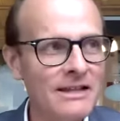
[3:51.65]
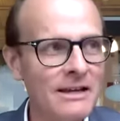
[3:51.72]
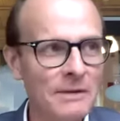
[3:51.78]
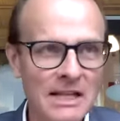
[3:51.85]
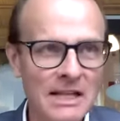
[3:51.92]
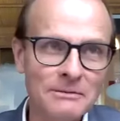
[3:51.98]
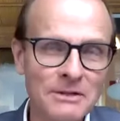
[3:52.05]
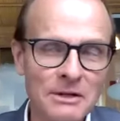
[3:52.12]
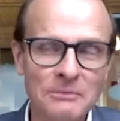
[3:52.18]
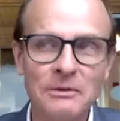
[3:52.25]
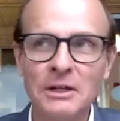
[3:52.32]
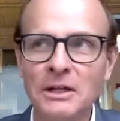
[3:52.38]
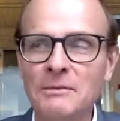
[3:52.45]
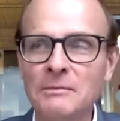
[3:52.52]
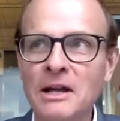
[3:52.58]
I mean, that was a
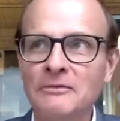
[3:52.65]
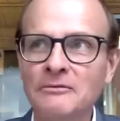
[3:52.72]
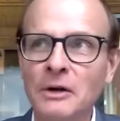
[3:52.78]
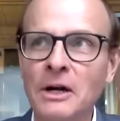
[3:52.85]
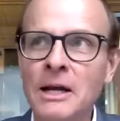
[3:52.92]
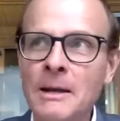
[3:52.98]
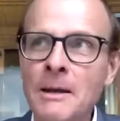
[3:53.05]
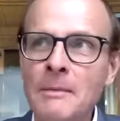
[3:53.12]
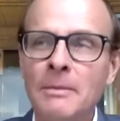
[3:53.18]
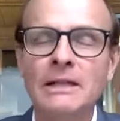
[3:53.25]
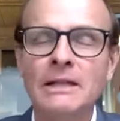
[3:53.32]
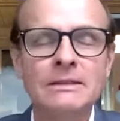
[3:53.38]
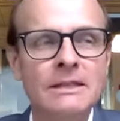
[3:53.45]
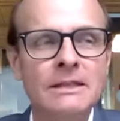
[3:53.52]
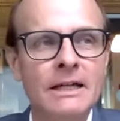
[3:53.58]
really good metaphor, but